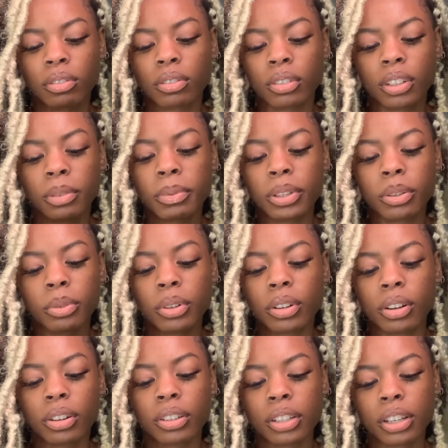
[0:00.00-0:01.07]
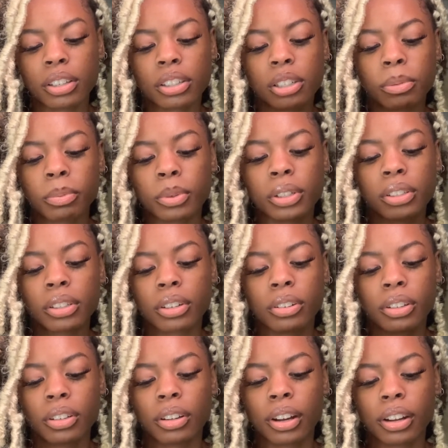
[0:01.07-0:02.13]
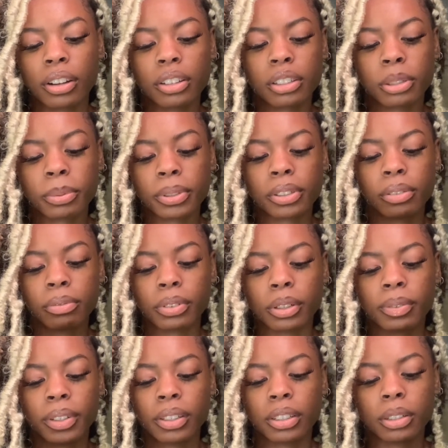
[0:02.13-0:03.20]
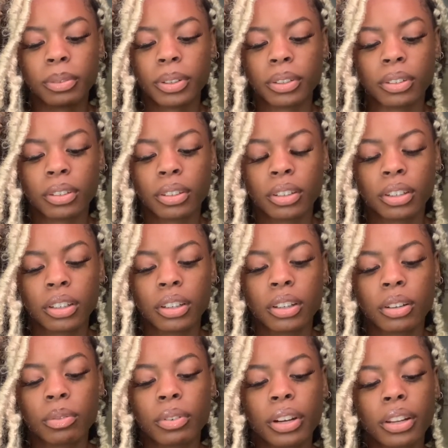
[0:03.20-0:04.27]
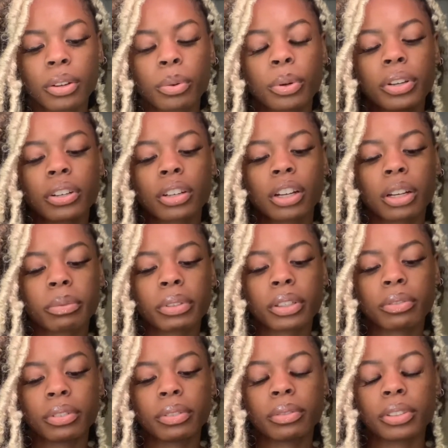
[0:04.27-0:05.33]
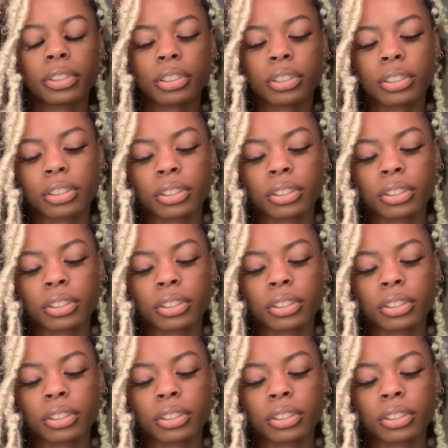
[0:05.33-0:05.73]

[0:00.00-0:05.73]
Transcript: Give me three cards. How's this? What's the current? How does this person feel about Libra? We have the Queen of Cups in reverse.